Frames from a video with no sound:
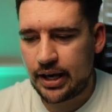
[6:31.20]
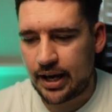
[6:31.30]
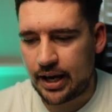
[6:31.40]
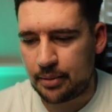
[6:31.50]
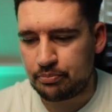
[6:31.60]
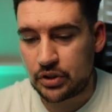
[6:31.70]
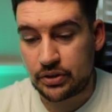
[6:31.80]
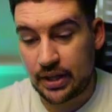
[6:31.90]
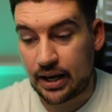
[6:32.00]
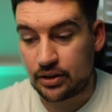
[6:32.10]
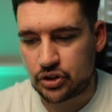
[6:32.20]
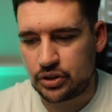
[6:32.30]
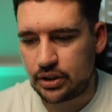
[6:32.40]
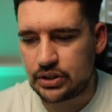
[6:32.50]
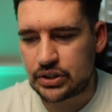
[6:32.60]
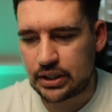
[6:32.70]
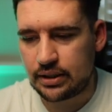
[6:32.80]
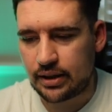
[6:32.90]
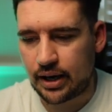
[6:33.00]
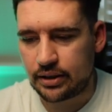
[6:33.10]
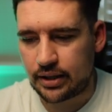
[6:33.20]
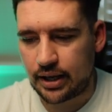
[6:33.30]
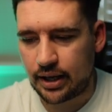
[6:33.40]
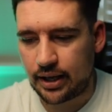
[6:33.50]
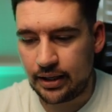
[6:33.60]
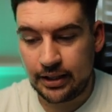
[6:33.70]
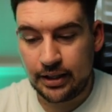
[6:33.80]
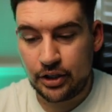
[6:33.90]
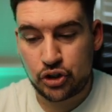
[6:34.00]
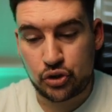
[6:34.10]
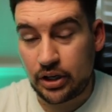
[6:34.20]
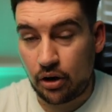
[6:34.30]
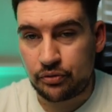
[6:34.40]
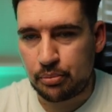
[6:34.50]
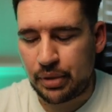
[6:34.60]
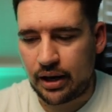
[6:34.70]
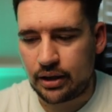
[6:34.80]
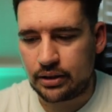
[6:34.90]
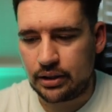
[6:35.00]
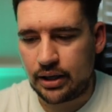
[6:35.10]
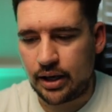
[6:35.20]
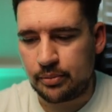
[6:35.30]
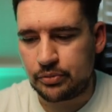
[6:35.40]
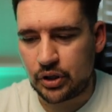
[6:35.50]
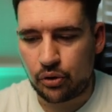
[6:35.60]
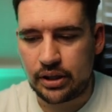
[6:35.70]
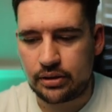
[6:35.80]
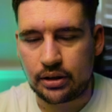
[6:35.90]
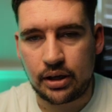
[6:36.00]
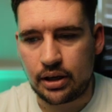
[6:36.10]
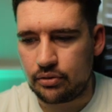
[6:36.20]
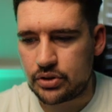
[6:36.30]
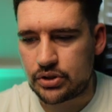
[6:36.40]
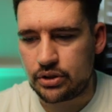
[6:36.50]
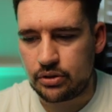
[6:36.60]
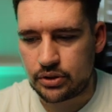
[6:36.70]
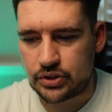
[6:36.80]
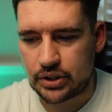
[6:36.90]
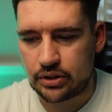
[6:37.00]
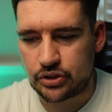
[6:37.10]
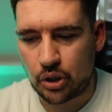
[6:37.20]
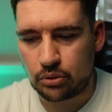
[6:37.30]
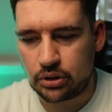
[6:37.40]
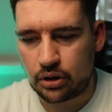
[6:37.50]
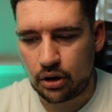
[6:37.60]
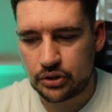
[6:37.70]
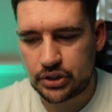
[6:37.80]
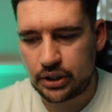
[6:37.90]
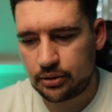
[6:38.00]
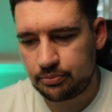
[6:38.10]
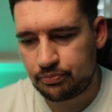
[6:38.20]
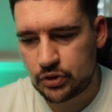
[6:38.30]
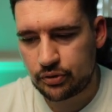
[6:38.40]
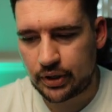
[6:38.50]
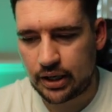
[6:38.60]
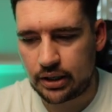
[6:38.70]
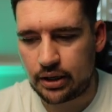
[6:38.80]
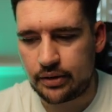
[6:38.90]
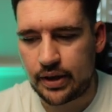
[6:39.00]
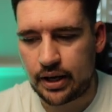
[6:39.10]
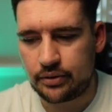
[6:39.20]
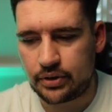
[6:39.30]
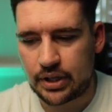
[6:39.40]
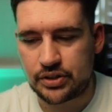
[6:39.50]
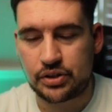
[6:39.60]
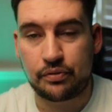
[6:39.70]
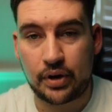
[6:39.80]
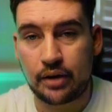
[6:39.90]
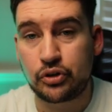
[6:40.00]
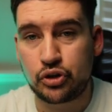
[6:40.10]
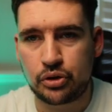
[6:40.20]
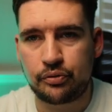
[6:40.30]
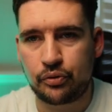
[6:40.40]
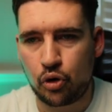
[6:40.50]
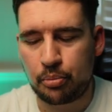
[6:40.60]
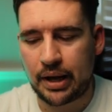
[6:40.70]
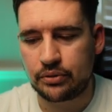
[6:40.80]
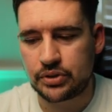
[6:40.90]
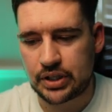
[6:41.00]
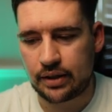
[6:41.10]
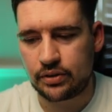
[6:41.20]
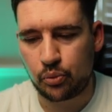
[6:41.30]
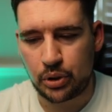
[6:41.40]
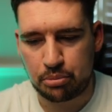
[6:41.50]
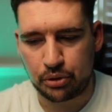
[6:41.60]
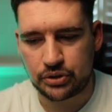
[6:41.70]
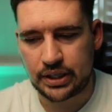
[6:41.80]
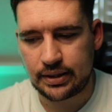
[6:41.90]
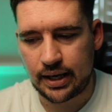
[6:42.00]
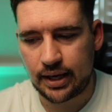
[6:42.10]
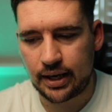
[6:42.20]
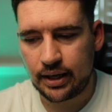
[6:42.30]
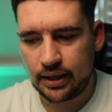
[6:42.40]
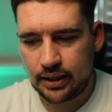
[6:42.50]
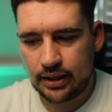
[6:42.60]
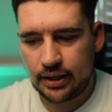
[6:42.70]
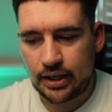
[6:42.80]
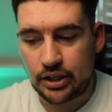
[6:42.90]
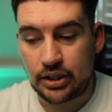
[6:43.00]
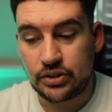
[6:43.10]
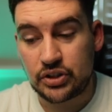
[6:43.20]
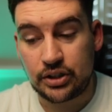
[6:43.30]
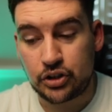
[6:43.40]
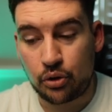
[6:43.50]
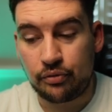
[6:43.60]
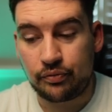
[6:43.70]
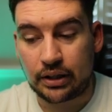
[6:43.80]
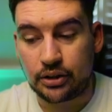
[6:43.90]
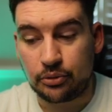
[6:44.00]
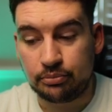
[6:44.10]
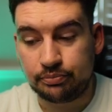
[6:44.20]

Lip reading: there. So you can see that there. Straight off the bat, the great thing here is that you can see the total cost here. So if I highlight that, that's the £504.10 that we put in there. And you can see its current value